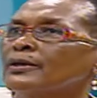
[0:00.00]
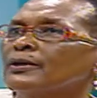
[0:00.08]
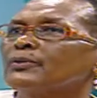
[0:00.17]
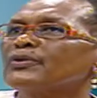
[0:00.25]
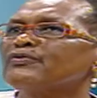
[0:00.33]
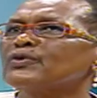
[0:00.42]

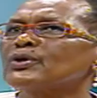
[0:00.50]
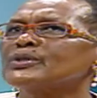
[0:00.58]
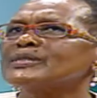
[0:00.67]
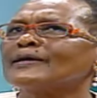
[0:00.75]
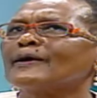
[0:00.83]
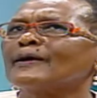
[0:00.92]
We've got
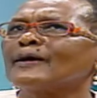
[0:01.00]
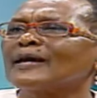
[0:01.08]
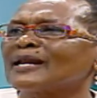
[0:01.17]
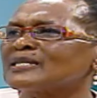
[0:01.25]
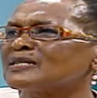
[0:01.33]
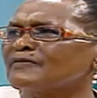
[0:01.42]

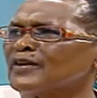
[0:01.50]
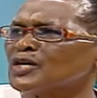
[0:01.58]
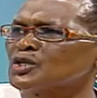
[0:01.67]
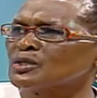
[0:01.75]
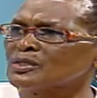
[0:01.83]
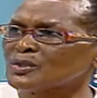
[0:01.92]

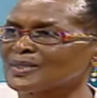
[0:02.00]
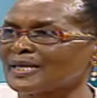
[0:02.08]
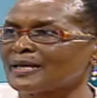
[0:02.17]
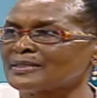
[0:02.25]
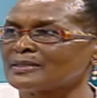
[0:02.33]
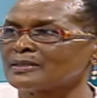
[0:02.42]
classification
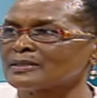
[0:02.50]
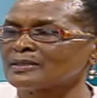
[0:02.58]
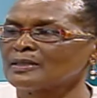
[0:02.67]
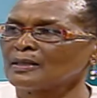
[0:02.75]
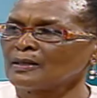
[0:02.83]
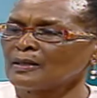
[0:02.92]
societies,
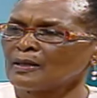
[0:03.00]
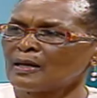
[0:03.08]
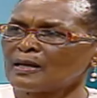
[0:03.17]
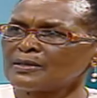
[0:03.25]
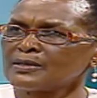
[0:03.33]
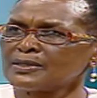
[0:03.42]

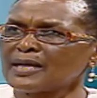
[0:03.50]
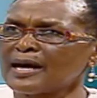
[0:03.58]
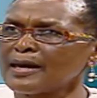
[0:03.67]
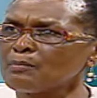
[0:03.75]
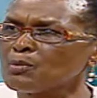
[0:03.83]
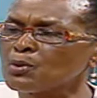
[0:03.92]
And
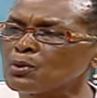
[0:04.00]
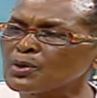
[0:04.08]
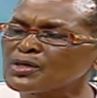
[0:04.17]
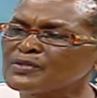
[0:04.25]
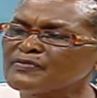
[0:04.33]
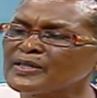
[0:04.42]
IMO
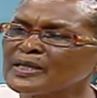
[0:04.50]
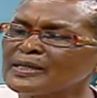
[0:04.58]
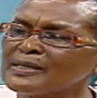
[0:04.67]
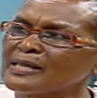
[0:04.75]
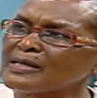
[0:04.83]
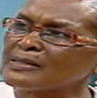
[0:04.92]
is very
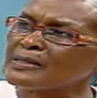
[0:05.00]
clear that